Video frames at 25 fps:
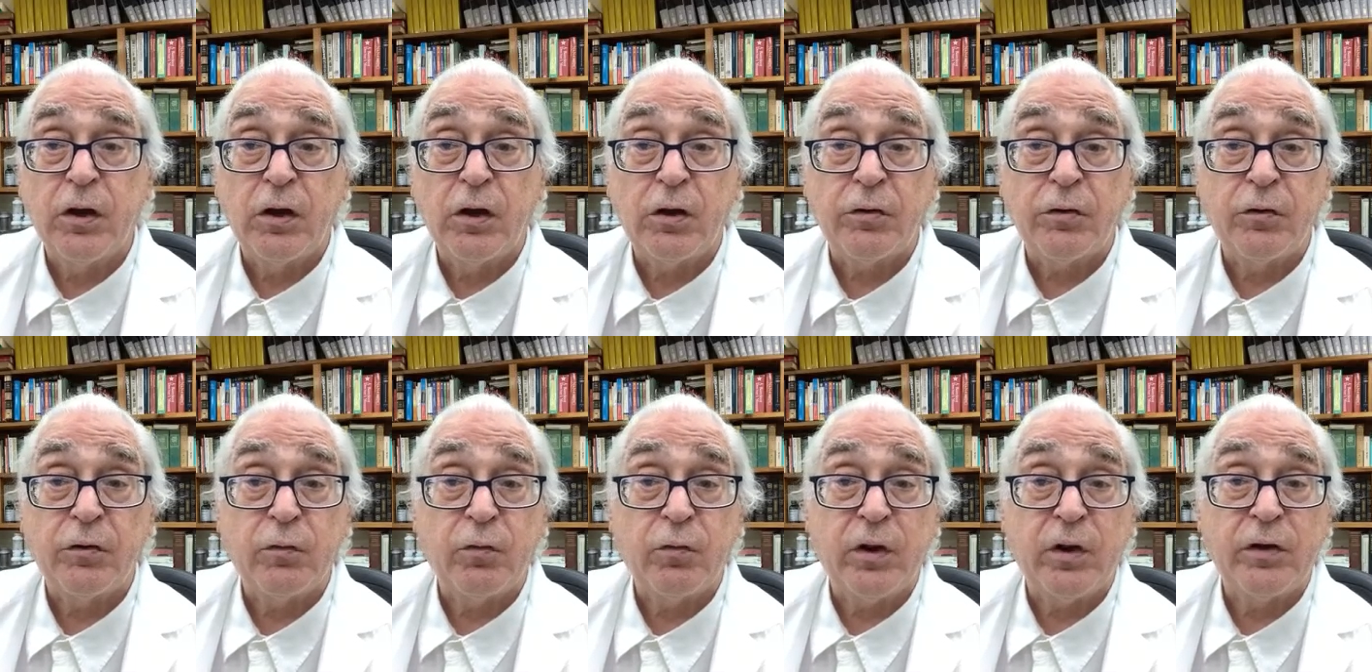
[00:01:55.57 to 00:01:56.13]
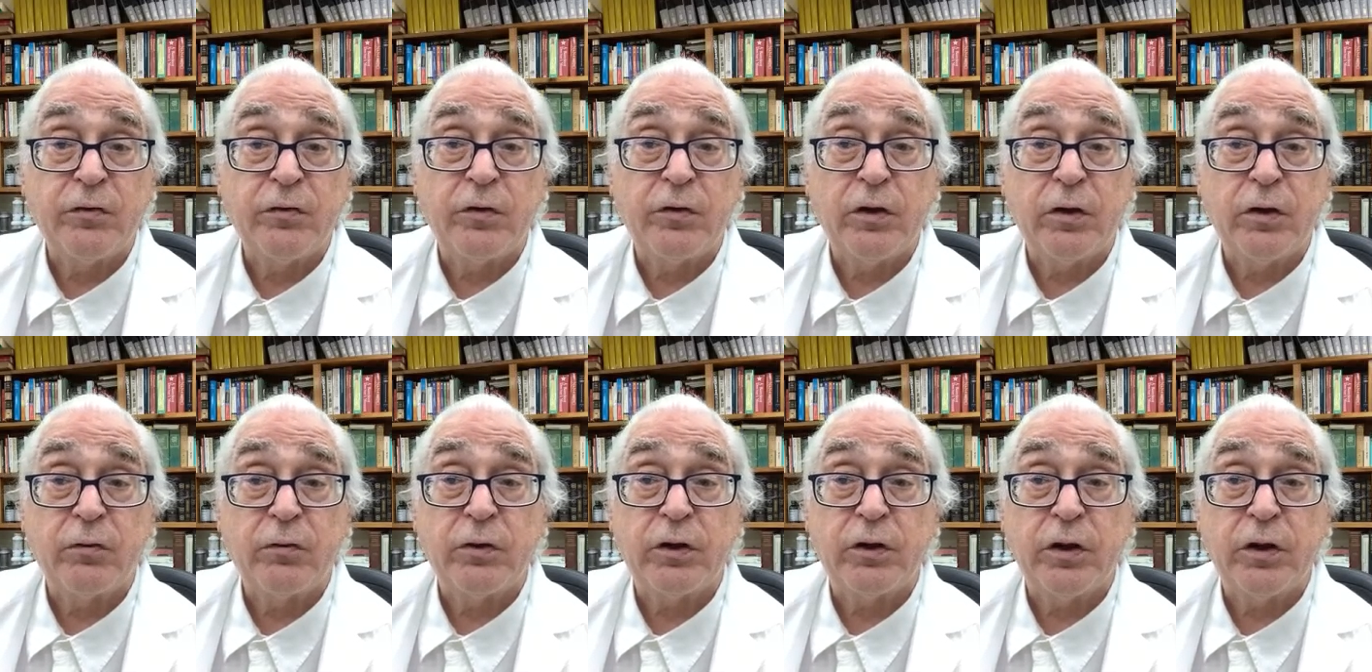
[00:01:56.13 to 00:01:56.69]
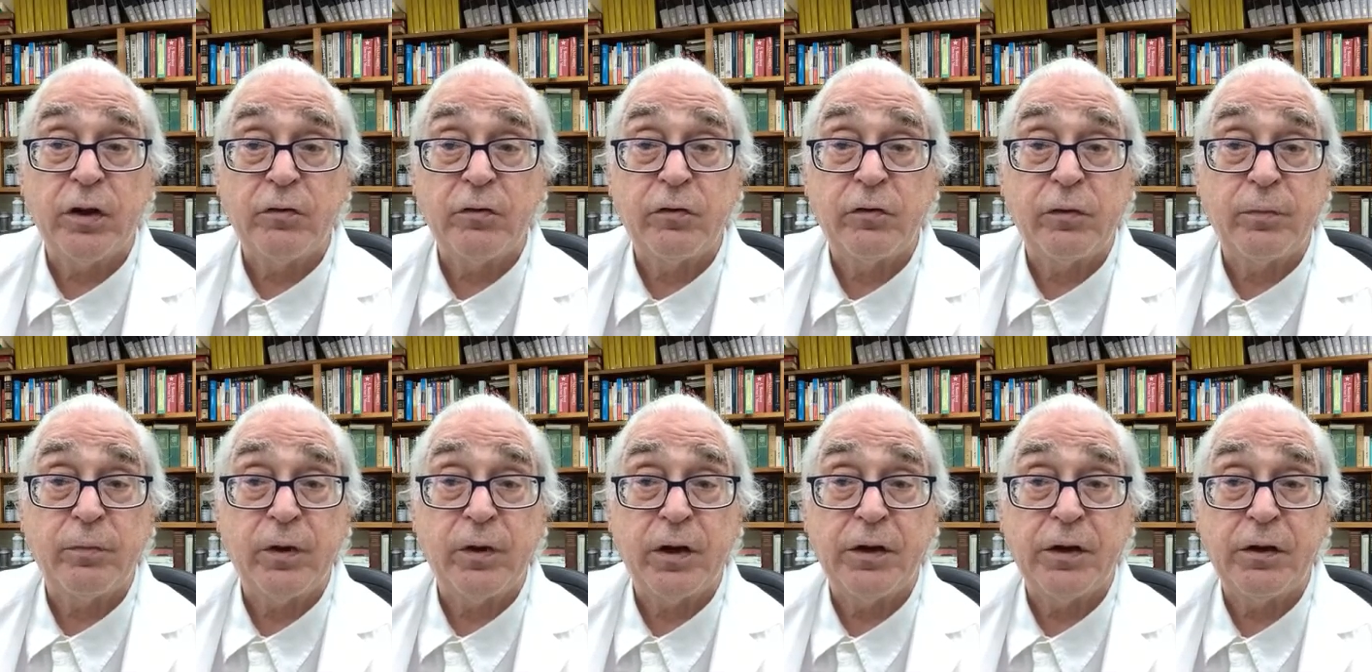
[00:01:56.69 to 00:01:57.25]
Otherwise, it irritates the
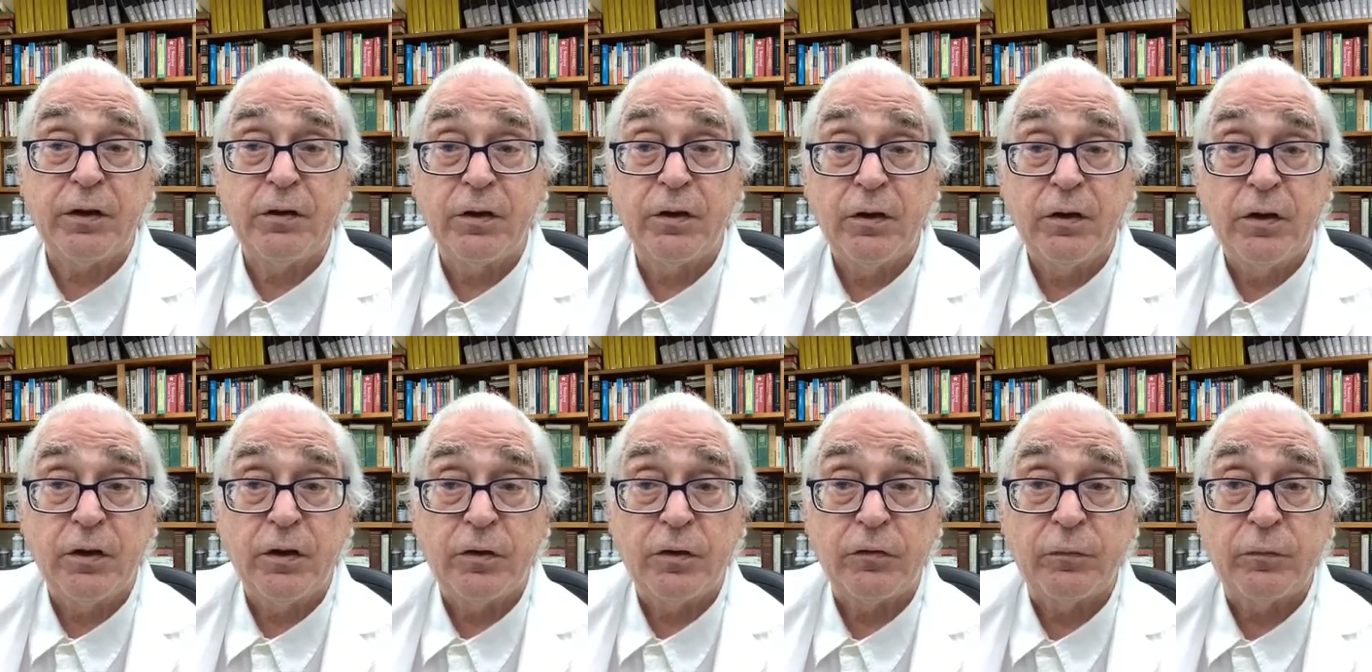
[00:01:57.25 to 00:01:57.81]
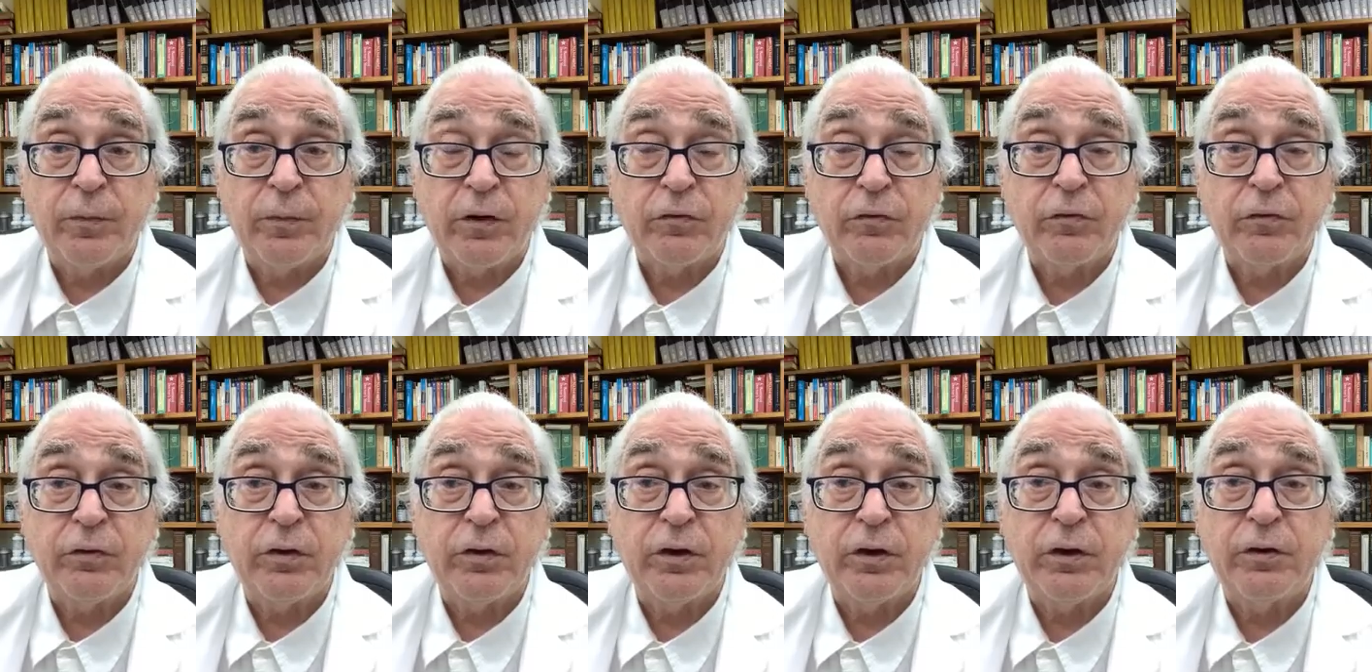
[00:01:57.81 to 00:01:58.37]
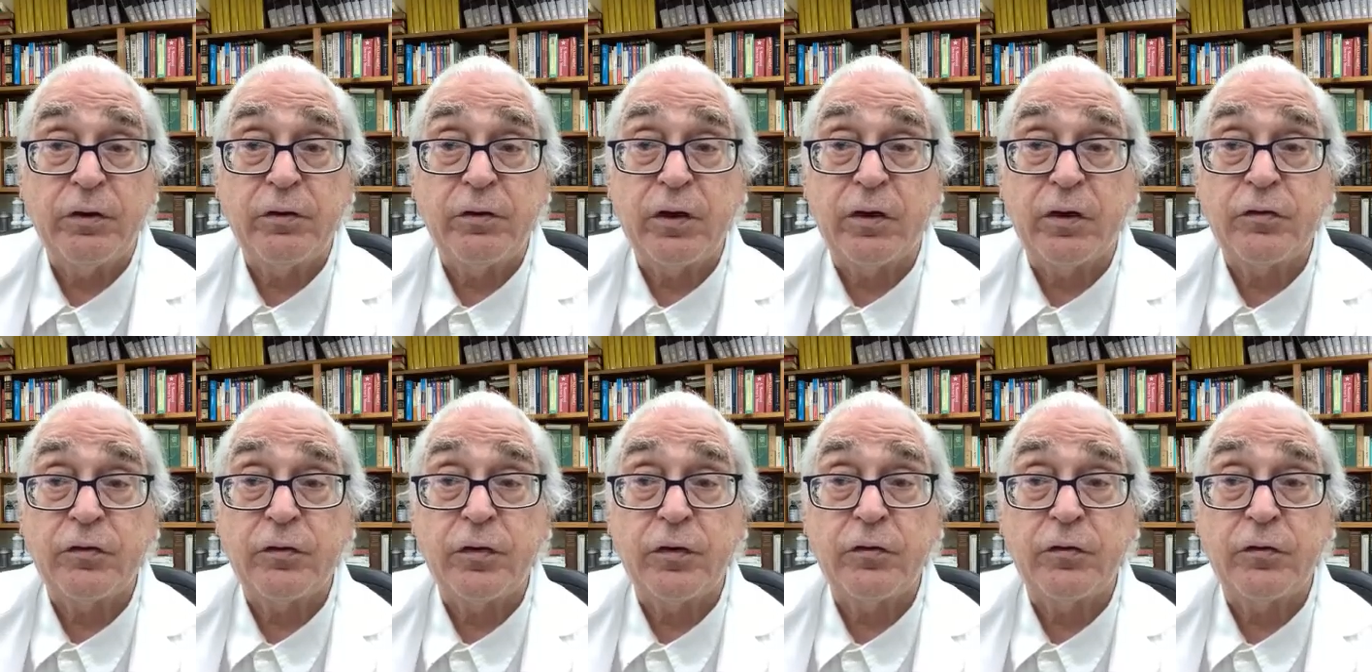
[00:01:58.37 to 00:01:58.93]
body, especially the intestines.